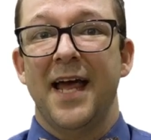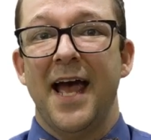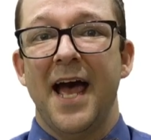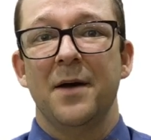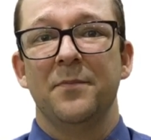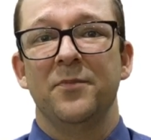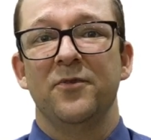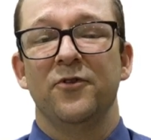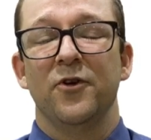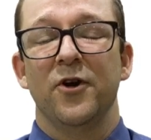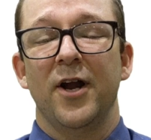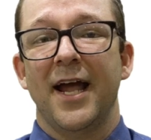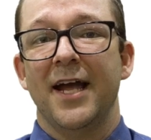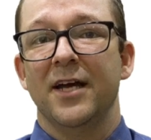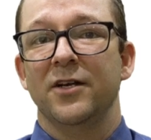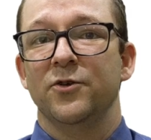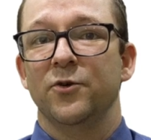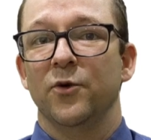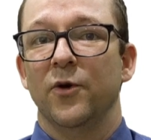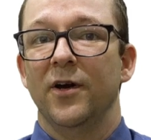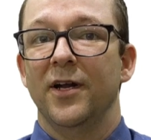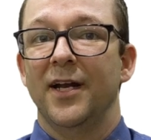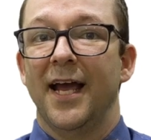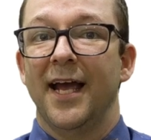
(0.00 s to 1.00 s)
app for
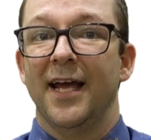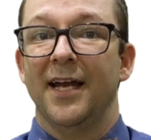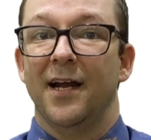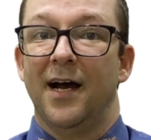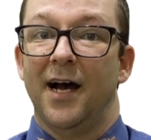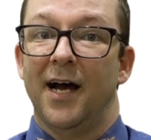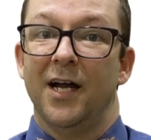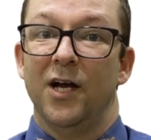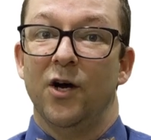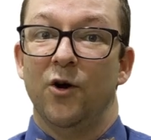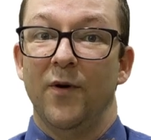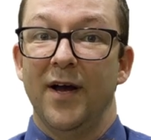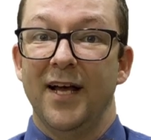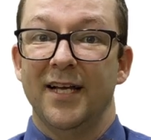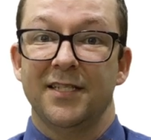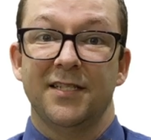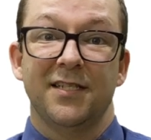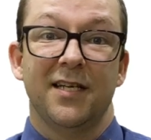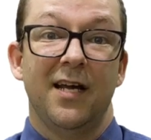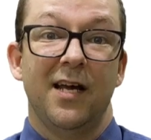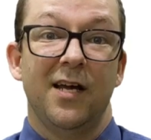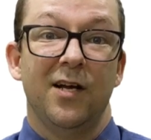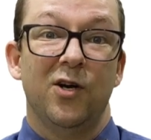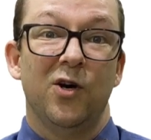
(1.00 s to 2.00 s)
Android and iOS